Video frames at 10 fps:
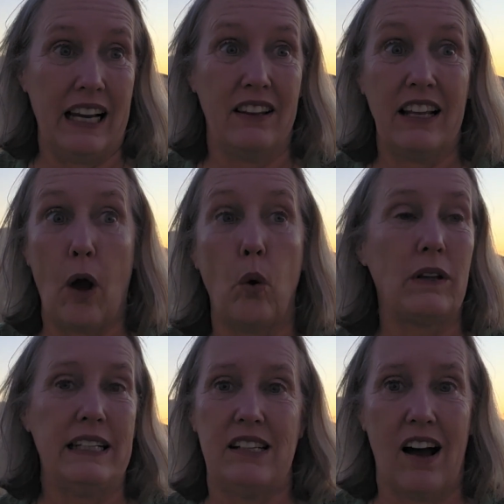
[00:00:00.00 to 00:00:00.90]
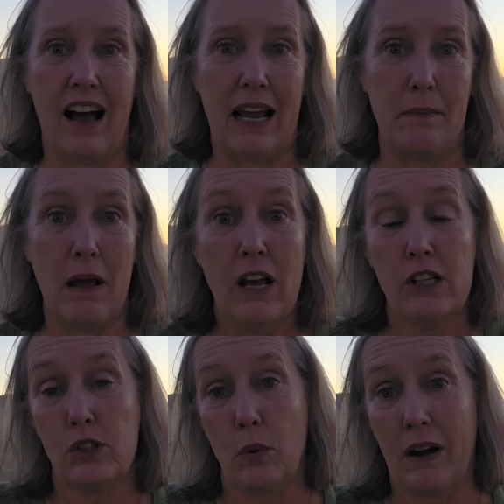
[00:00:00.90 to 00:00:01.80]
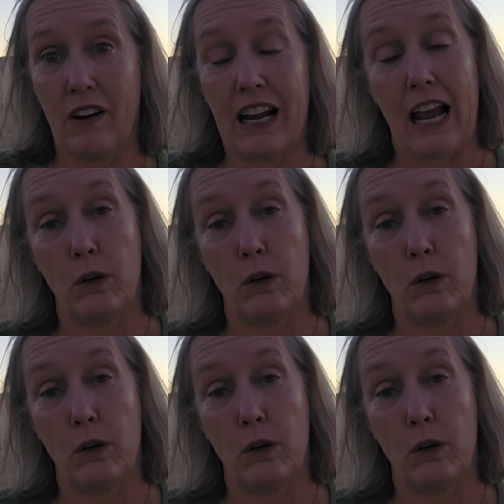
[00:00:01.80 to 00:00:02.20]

The only time squaring and